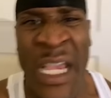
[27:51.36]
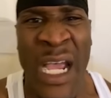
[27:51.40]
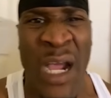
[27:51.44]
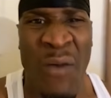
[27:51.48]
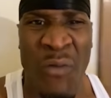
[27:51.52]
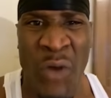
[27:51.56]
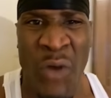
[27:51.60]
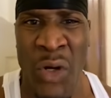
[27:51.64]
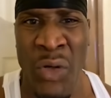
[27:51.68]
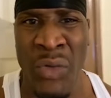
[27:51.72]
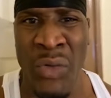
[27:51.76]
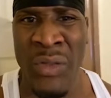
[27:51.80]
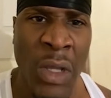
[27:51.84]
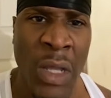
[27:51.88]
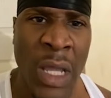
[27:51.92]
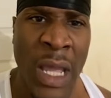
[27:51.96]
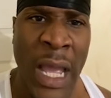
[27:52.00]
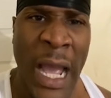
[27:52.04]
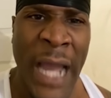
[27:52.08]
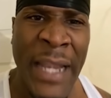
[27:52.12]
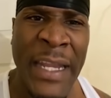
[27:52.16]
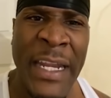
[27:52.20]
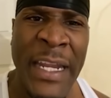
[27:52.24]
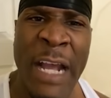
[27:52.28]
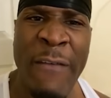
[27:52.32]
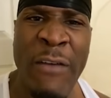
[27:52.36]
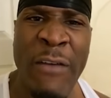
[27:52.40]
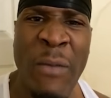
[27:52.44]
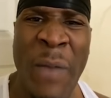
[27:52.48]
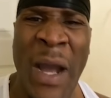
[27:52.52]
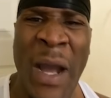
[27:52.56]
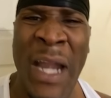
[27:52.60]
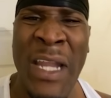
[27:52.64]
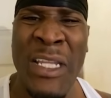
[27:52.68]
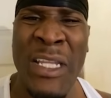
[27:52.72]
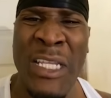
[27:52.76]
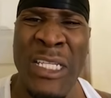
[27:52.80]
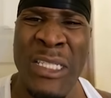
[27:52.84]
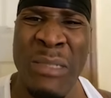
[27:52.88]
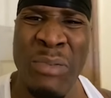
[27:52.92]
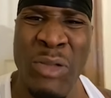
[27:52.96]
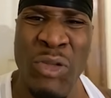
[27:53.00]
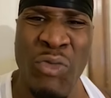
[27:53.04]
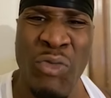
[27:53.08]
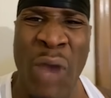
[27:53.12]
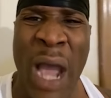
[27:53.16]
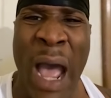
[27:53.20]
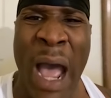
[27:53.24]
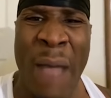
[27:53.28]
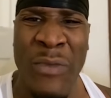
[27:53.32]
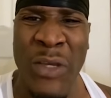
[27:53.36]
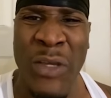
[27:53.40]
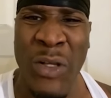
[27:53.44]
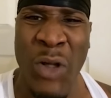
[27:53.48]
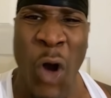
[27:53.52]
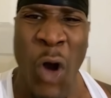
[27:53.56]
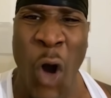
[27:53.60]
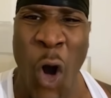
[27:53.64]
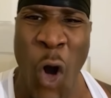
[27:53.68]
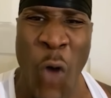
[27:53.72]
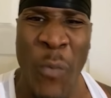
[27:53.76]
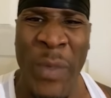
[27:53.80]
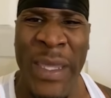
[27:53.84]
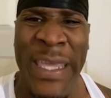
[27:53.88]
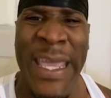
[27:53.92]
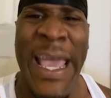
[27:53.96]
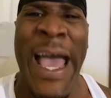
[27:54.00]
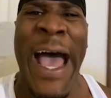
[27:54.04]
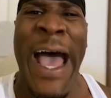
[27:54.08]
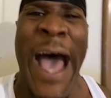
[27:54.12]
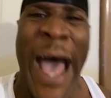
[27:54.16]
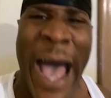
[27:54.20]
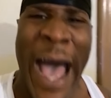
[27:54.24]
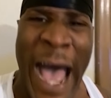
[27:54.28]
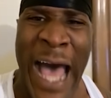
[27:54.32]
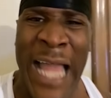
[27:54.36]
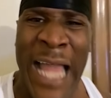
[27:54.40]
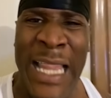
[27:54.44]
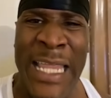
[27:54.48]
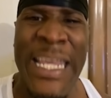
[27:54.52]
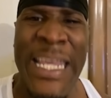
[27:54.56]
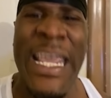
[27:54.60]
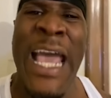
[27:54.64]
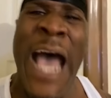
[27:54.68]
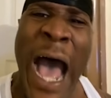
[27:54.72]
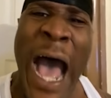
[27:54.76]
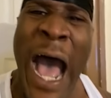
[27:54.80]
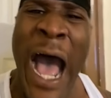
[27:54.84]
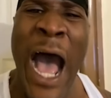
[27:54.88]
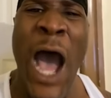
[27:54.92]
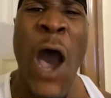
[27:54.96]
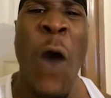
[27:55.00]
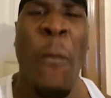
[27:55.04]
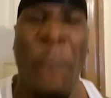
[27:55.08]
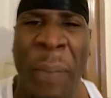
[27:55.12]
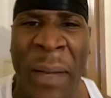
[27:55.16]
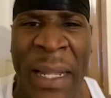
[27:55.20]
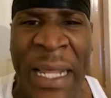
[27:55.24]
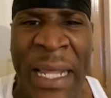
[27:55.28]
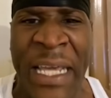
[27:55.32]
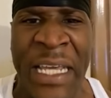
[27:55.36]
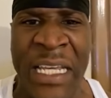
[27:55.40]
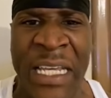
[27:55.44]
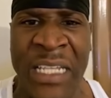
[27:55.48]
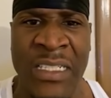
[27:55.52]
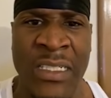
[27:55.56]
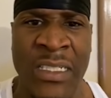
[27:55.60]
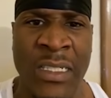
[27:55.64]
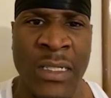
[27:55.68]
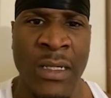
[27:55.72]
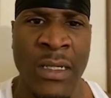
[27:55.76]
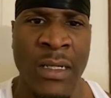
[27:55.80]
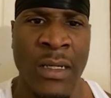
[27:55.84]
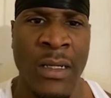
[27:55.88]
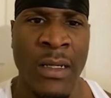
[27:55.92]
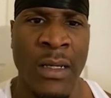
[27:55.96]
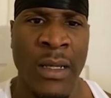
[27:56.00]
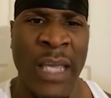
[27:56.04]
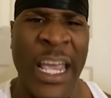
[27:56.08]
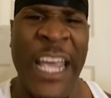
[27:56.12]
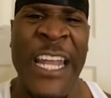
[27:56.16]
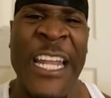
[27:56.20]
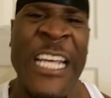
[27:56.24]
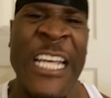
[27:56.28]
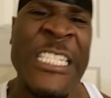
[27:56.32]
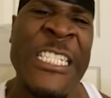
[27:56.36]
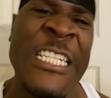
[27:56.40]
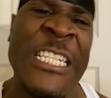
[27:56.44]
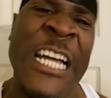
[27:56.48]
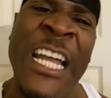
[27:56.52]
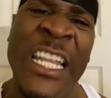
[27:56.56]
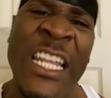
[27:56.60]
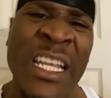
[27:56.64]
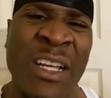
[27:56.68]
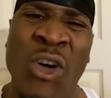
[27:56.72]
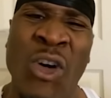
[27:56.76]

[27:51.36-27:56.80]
Tyrone. I need everybody to subscribe to the homie AliPlays. And that's not